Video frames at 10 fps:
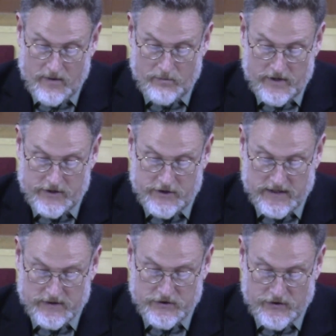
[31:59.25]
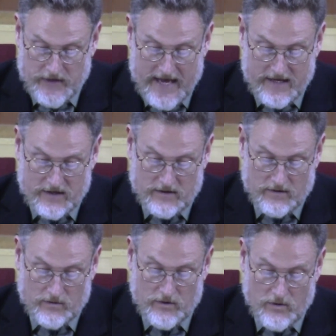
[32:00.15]
we just thank
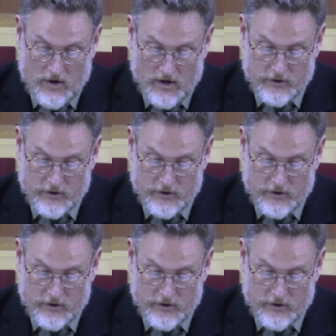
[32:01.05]
you. You are